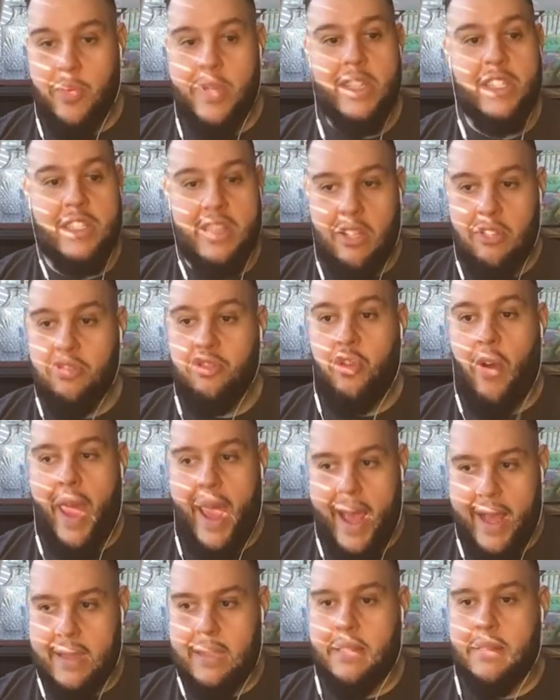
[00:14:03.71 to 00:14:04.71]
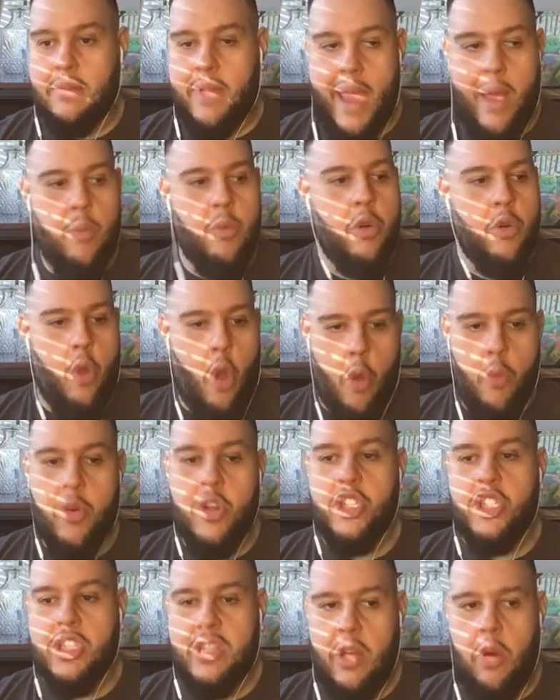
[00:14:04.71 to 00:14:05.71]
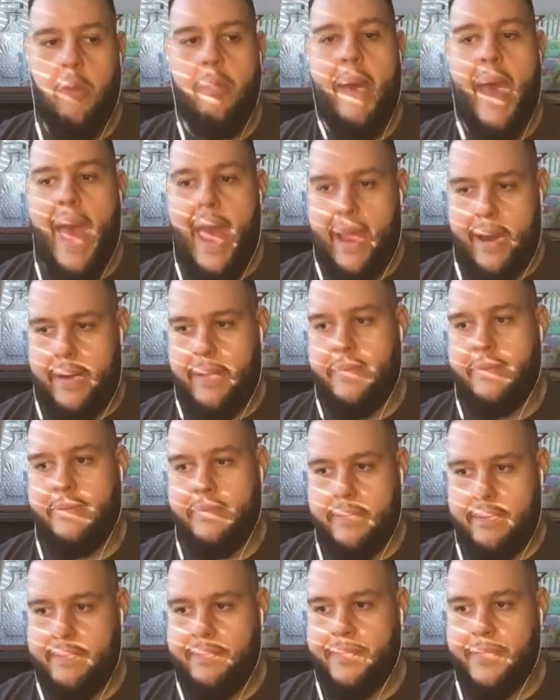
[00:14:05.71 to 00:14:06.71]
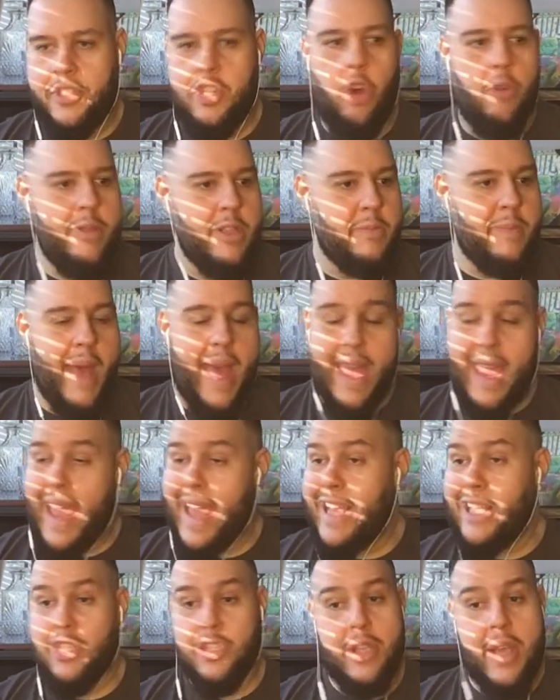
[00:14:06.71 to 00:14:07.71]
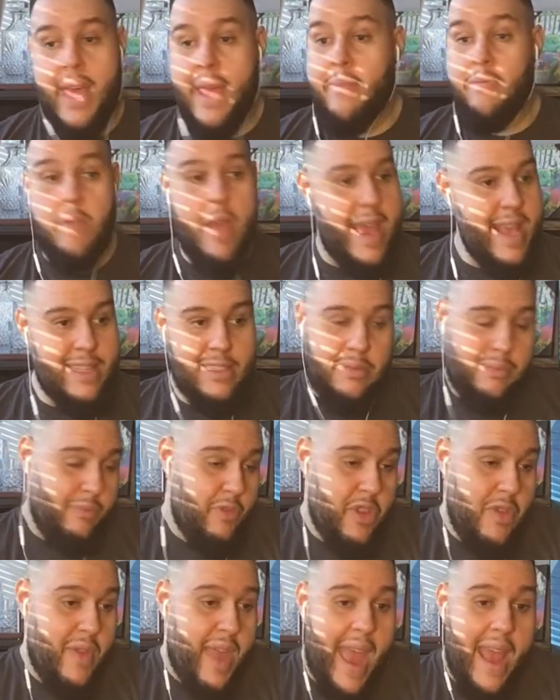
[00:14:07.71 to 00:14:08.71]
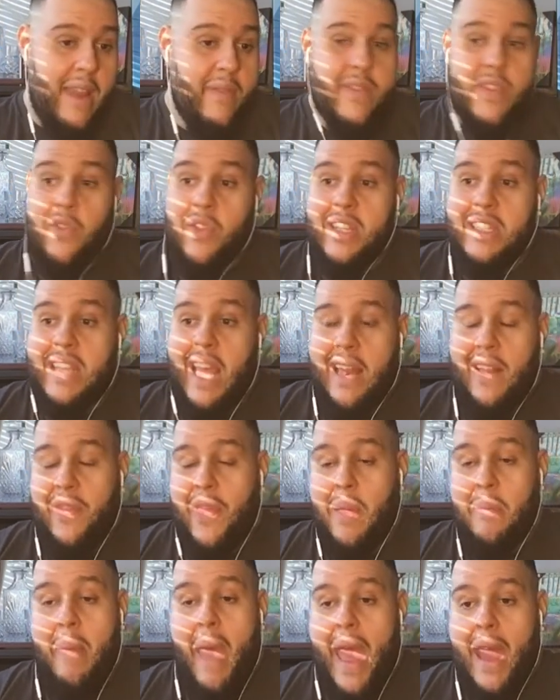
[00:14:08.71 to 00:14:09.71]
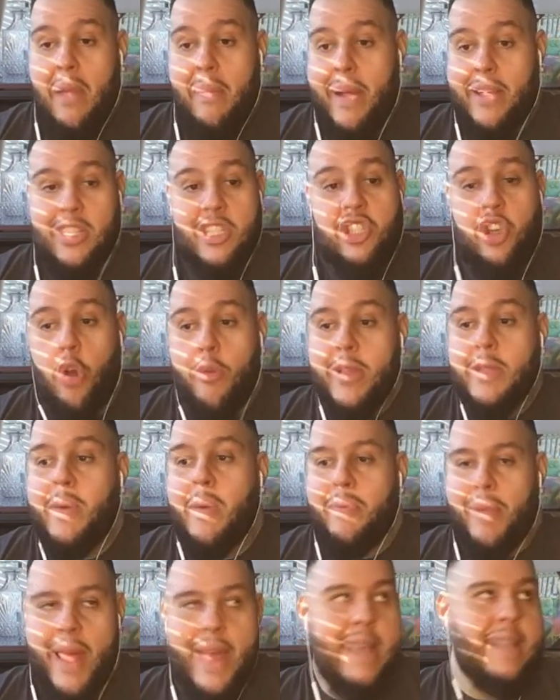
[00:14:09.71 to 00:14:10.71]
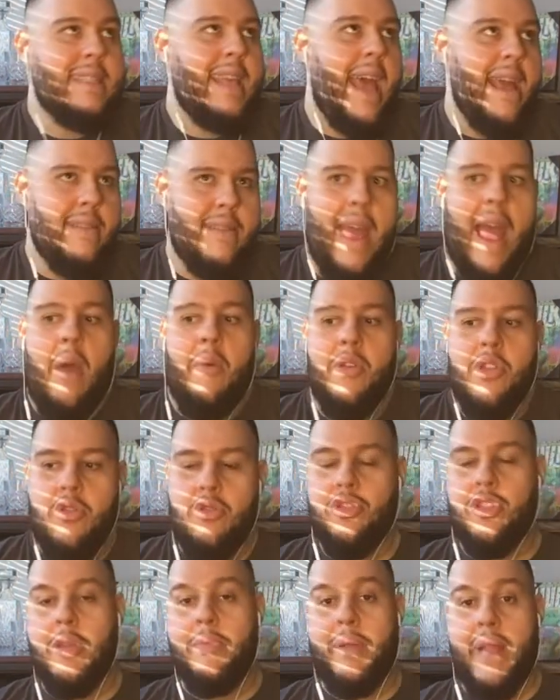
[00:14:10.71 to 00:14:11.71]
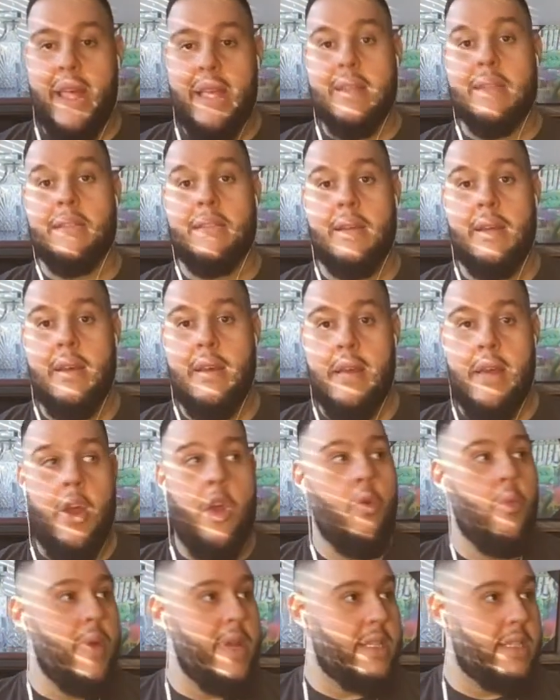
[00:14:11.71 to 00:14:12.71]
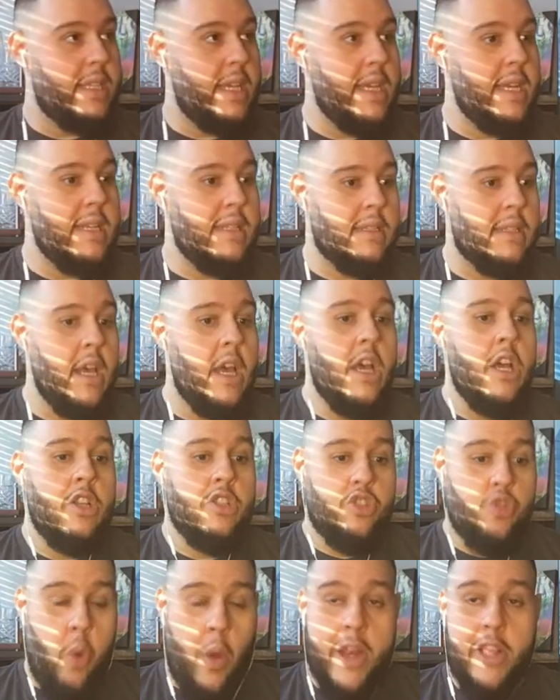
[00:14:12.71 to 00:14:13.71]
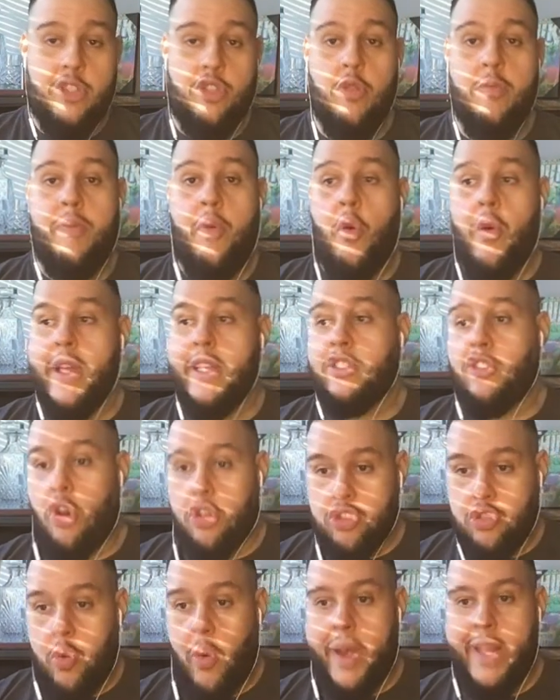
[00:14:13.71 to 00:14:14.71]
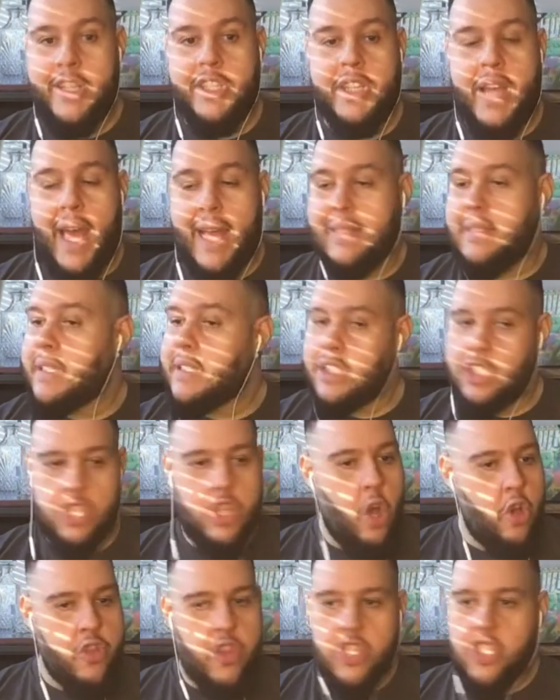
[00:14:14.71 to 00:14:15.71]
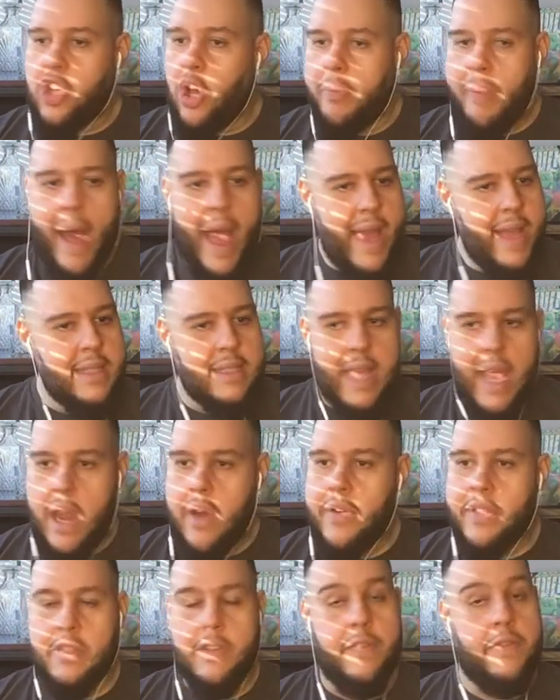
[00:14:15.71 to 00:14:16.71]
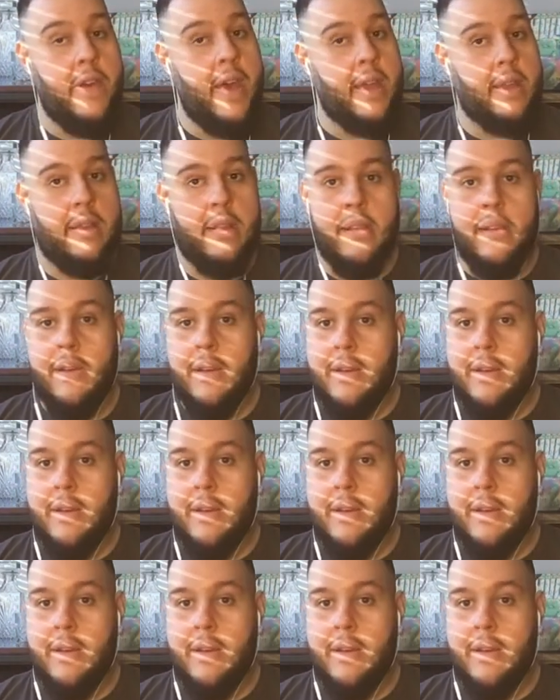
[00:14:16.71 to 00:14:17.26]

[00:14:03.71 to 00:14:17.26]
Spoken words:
We're still trash. Yeah, we're still bad. Tobi's back, and you can't even really say anything bad about it. Tobi's been playing exactly how he usually plays, which is 22 points on 20 shots. It's the Tobias Harris effect.